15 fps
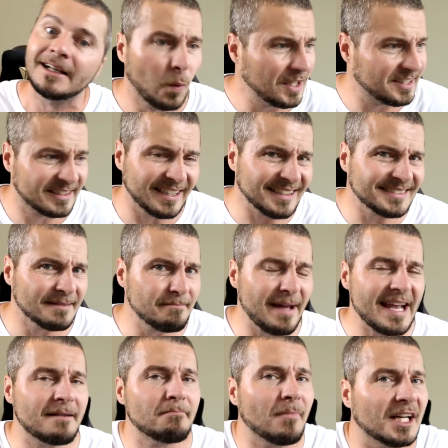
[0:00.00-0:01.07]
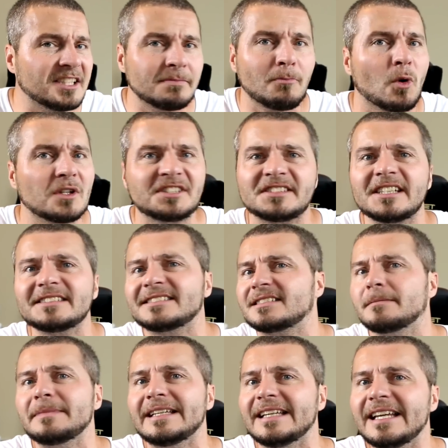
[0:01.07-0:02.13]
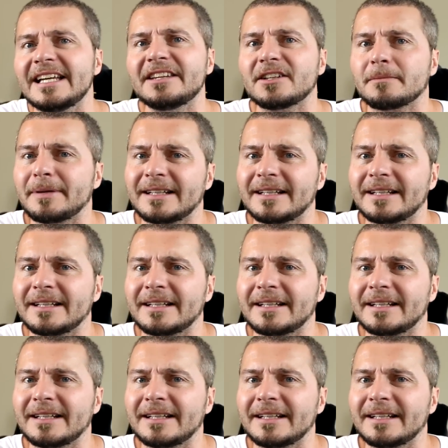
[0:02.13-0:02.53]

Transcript: which doesn't make much more sense to me either,